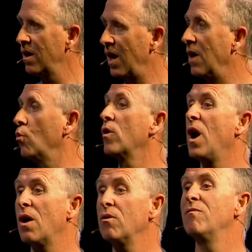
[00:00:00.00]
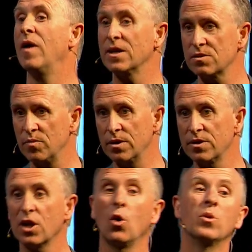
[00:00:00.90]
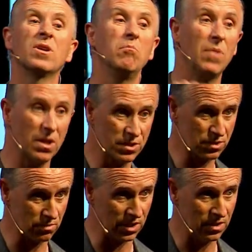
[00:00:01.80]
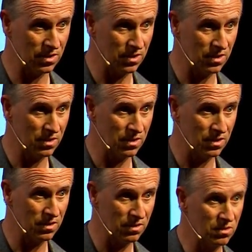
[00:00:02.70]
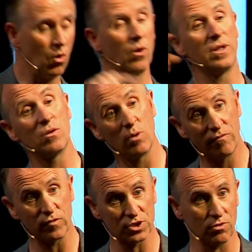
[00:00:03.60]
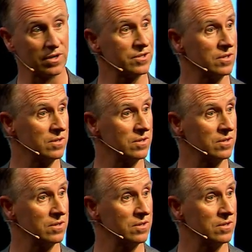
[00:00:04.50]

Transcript: I want our investment to go into ministry, not into infrastructure.